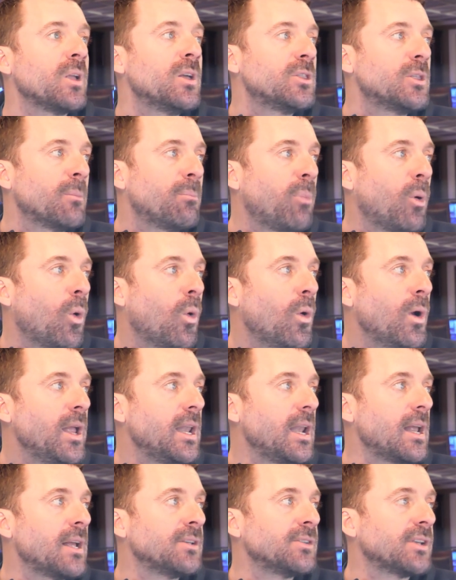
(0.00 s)
The
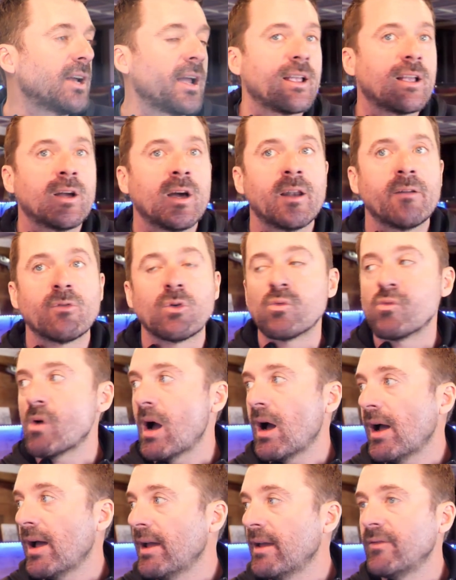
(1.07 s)
point as I kind of
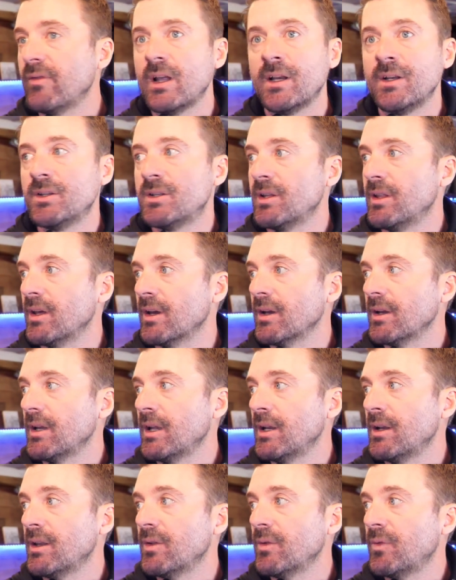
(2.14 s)
arrive into
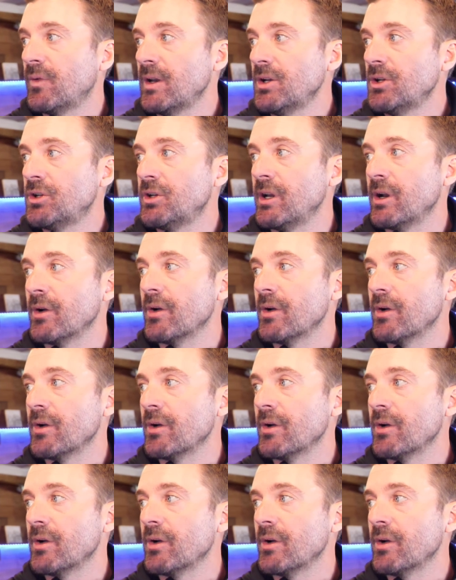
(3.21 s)
the finish here